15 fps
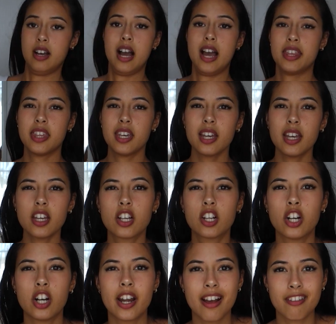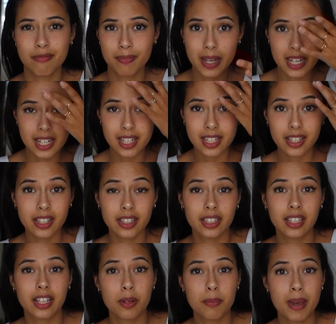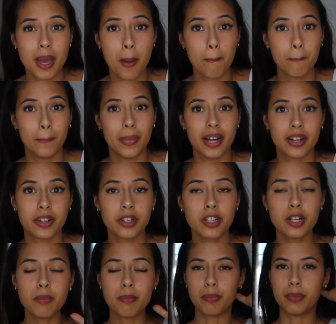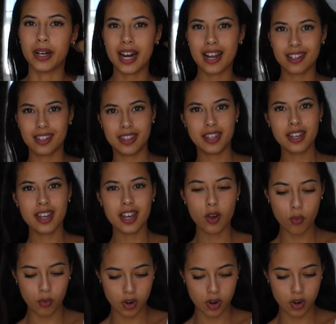I think I could have made it a little bit better, but I think it